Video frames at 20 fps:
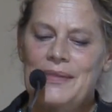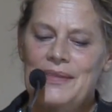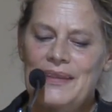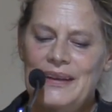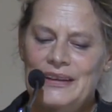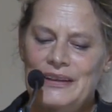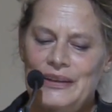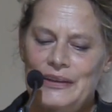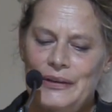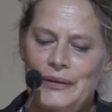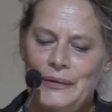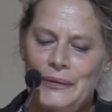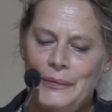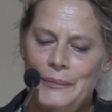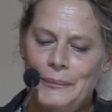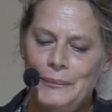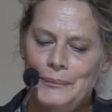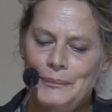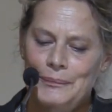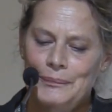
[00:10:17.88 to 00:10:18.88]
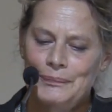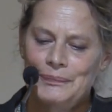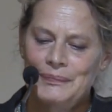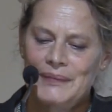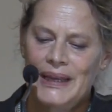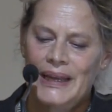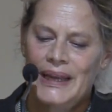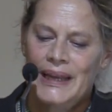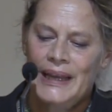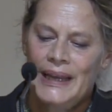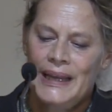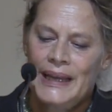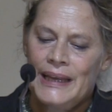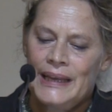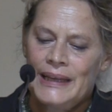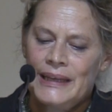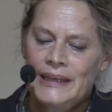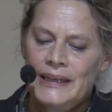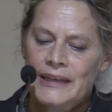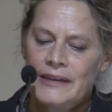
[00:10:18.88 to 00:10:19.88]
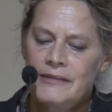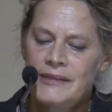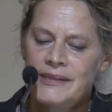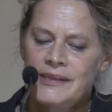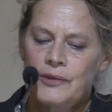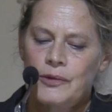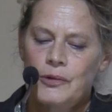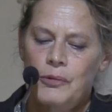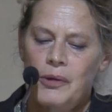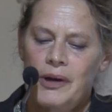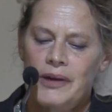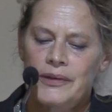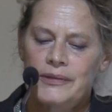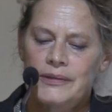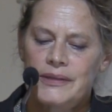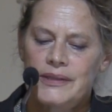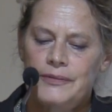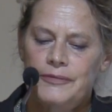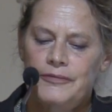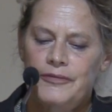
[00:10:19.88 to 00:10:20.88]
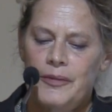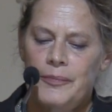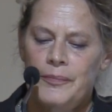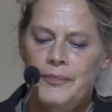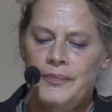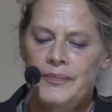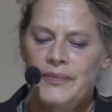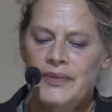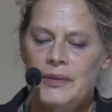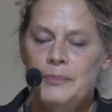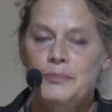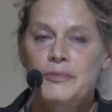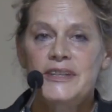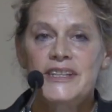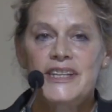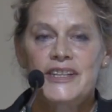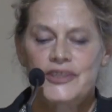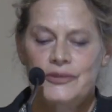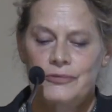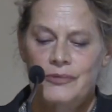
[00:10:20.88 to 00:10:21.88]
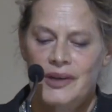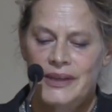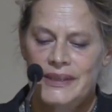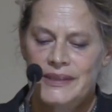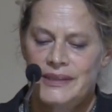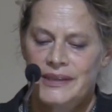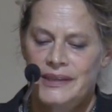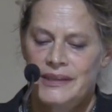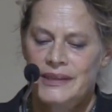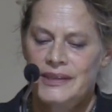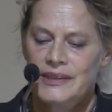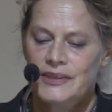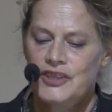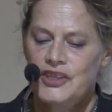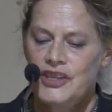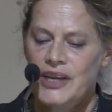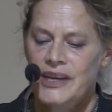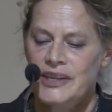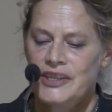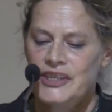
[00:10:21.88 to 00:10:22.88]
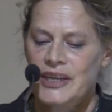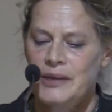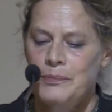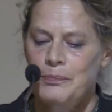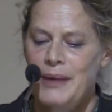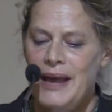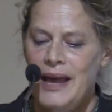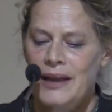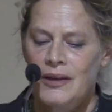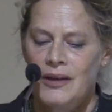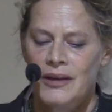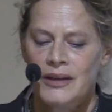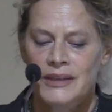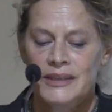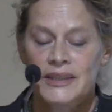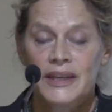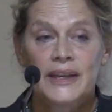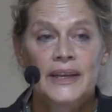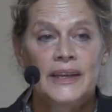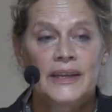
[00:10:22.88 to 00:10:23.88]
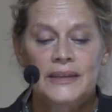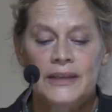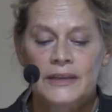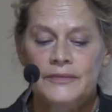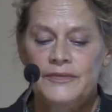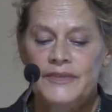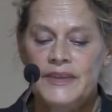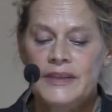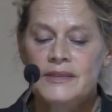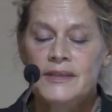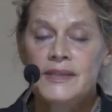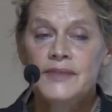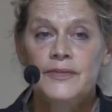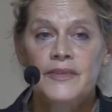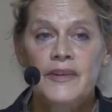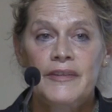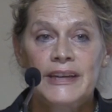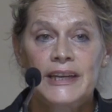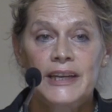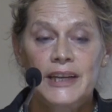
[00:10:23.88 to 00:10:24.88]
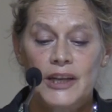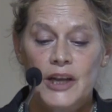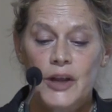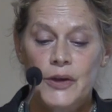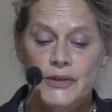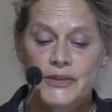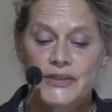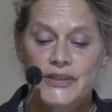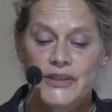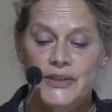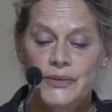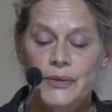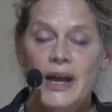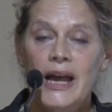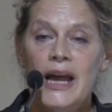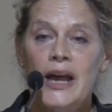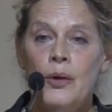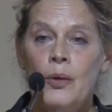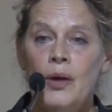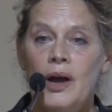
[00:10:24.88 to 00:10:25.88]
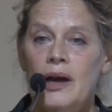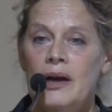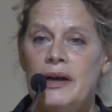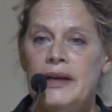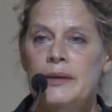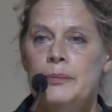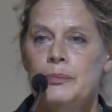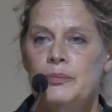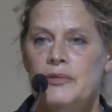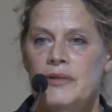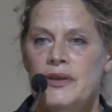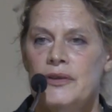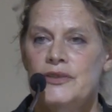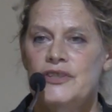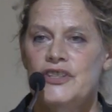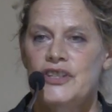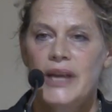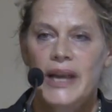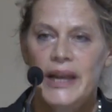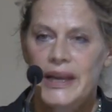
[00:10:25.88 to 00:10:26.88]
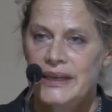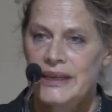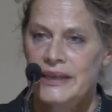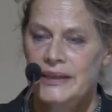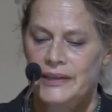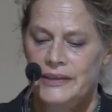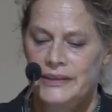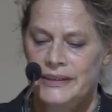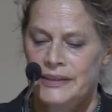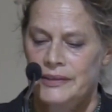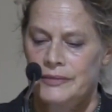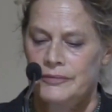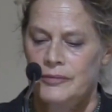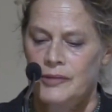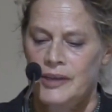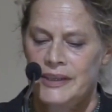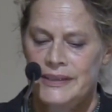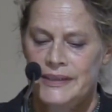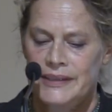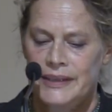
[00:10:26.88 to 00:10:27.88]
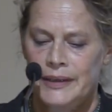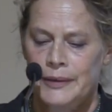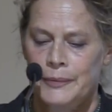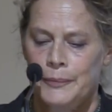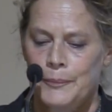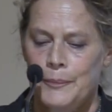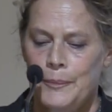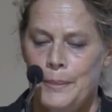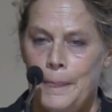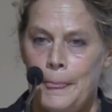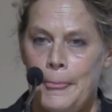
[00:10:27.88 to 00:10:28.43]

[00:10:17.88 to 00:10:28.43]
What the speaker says: Thank you. Here is a quote from the British writer J.G. Ballard that feels very close to how I approach any kind of writing.